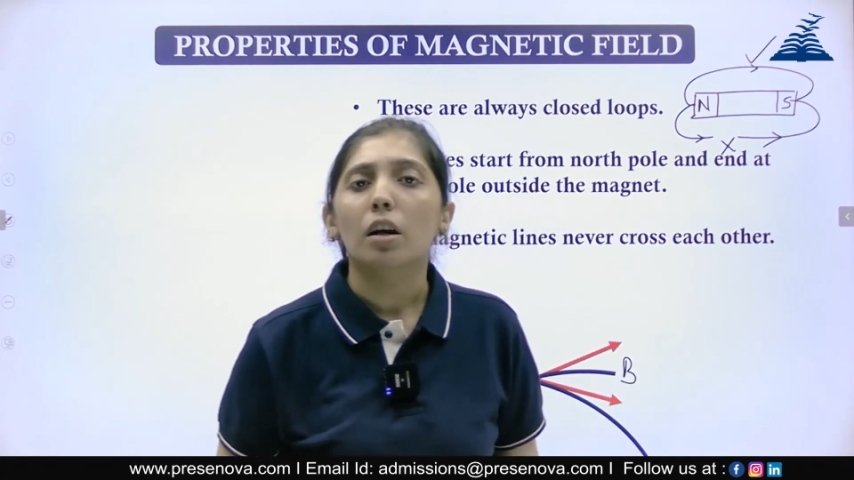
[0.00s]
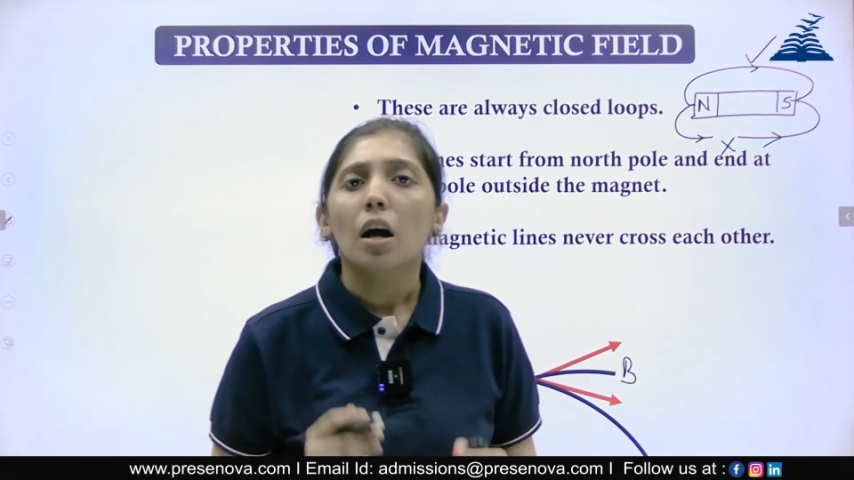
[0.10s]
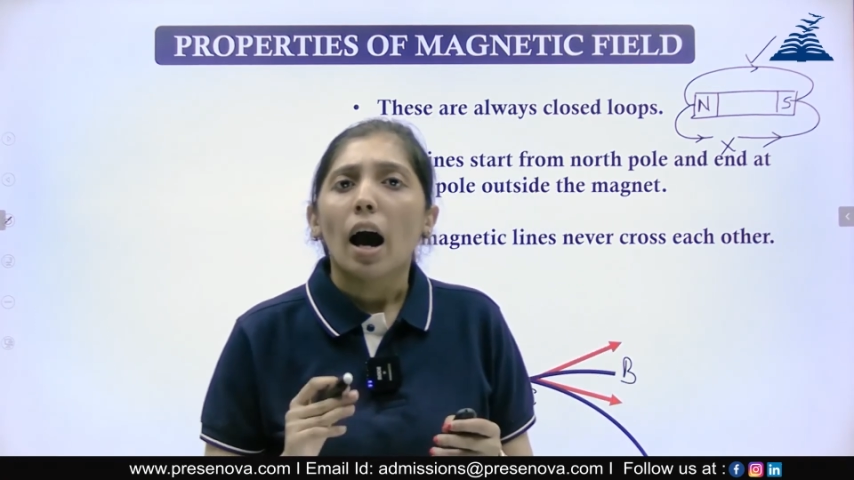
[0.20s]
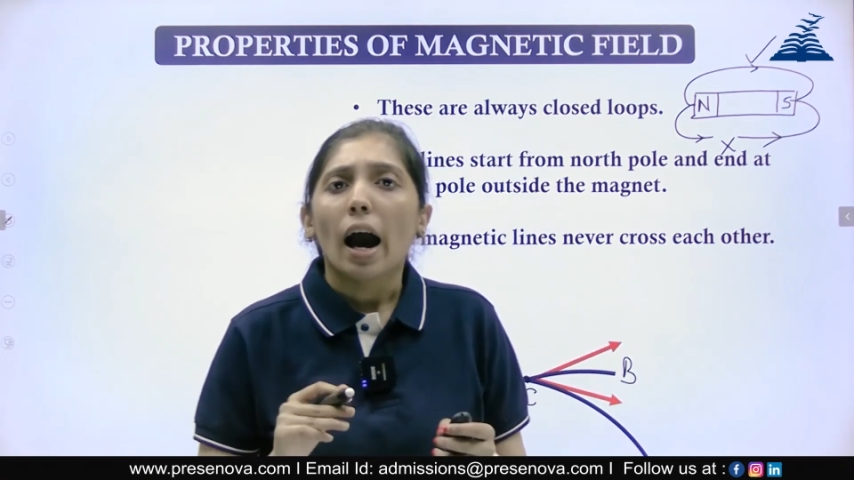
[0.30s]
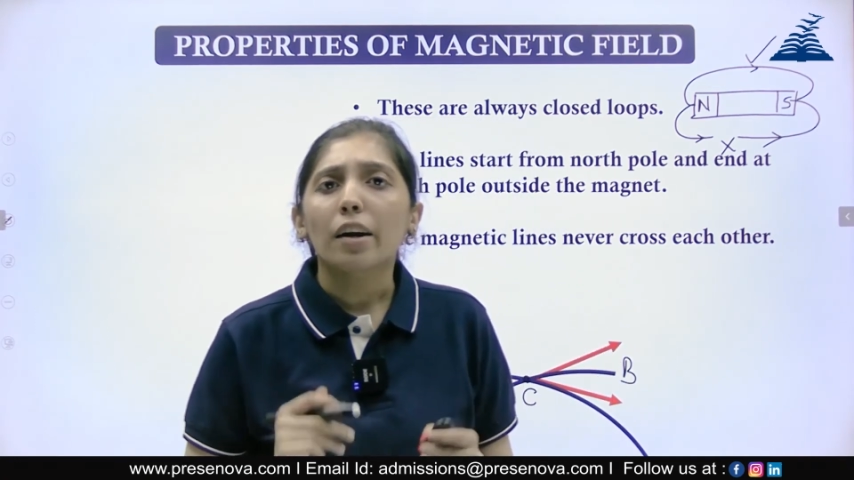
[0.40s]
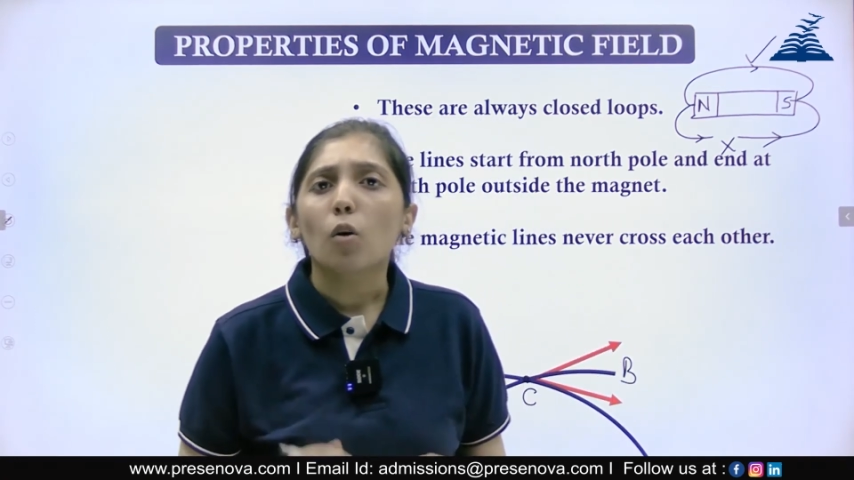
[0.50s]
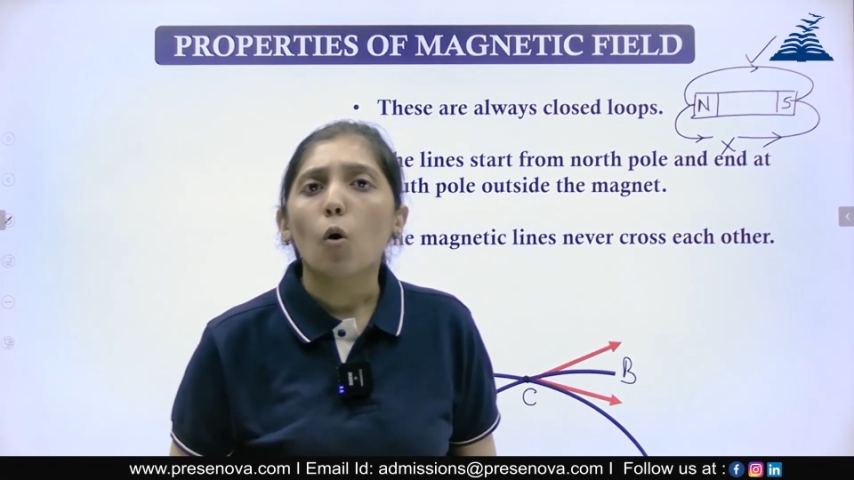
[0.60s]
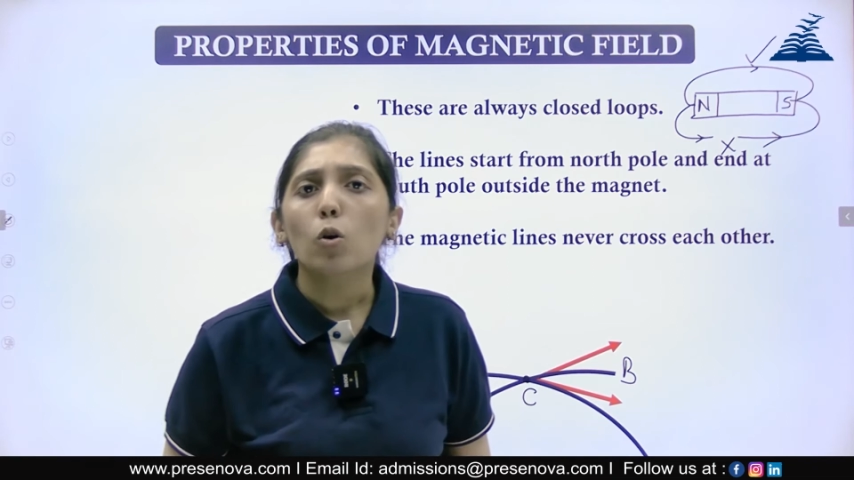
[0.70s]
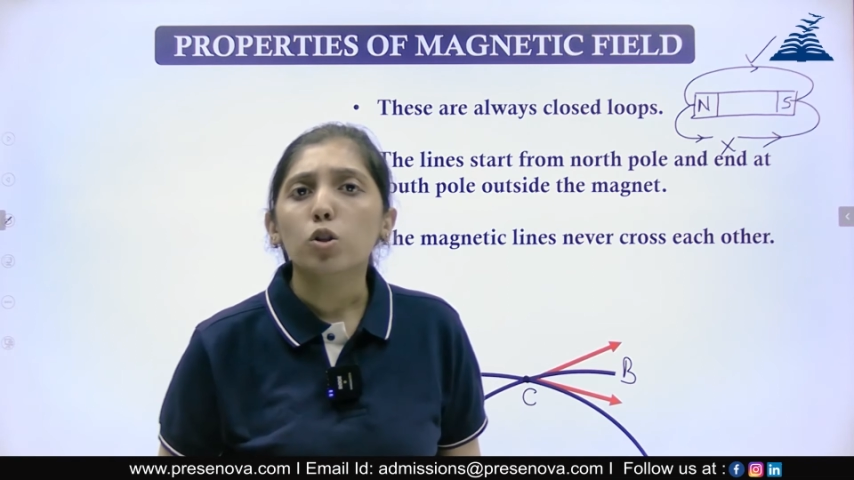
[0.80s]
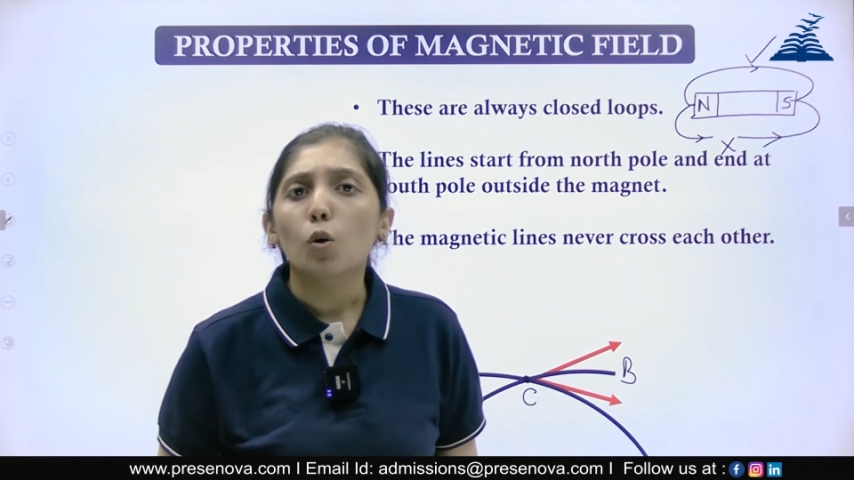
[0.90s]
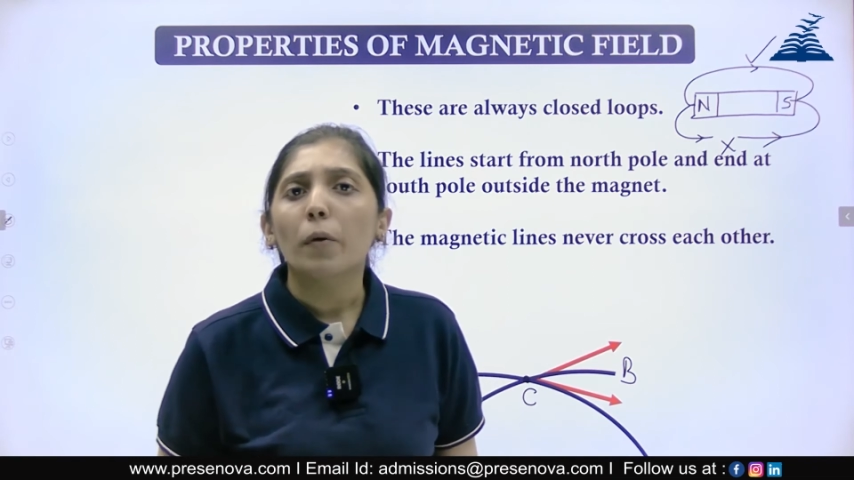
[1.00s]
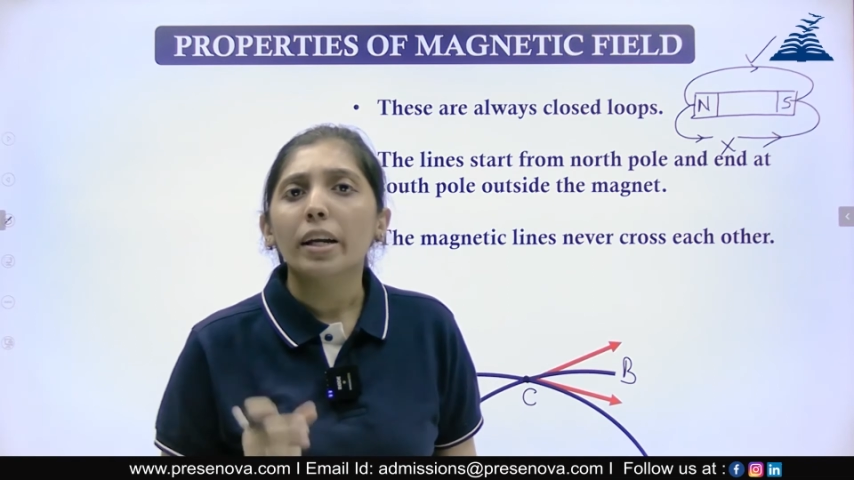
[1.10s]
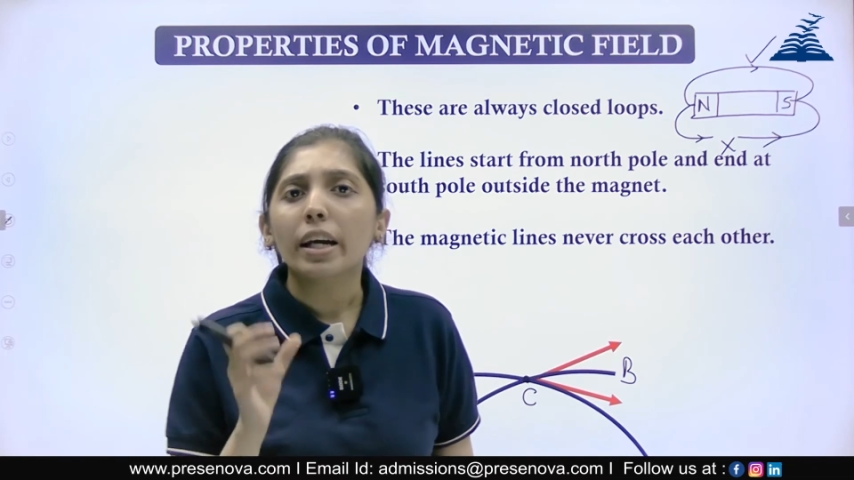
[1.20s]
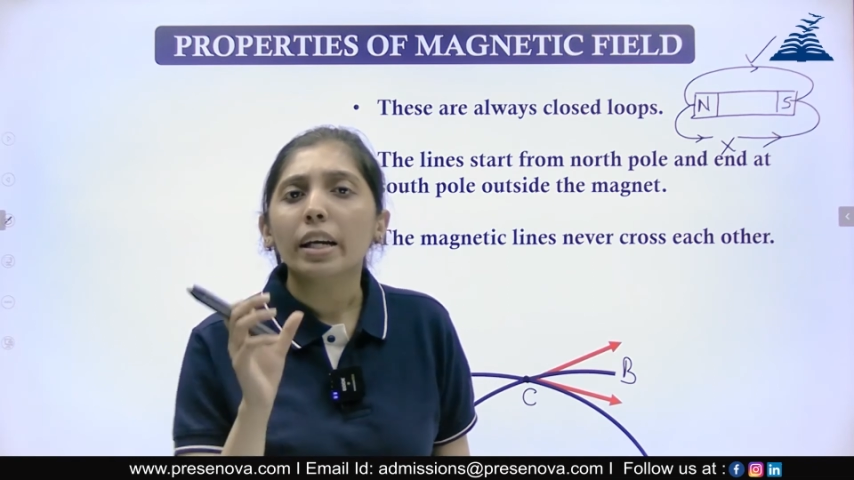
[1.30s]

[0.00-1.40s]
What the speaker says: And also when I